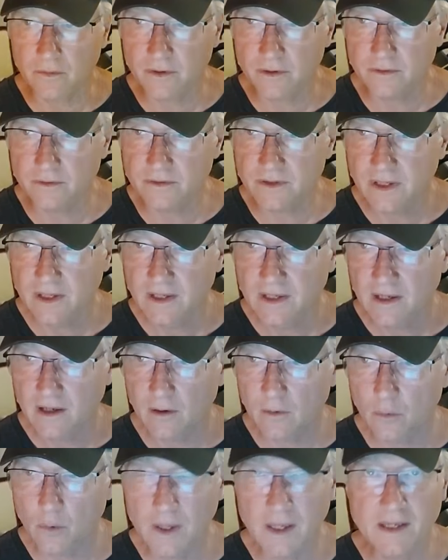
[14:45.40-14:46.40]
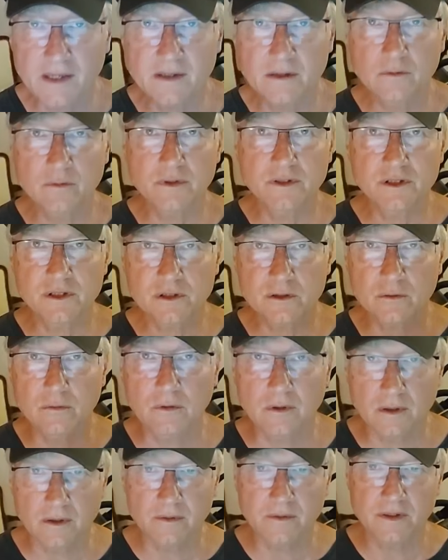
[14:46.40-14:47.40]
there's a way to
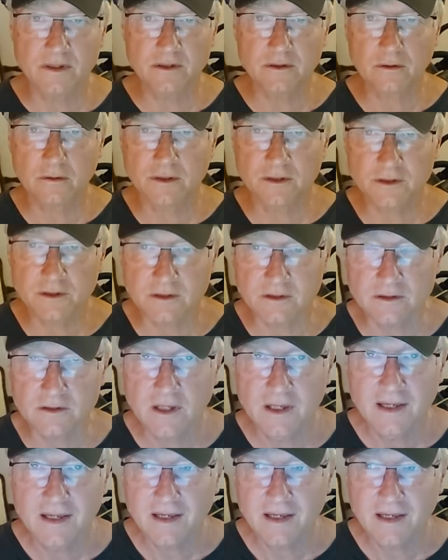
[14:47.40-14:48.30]
restore these Christians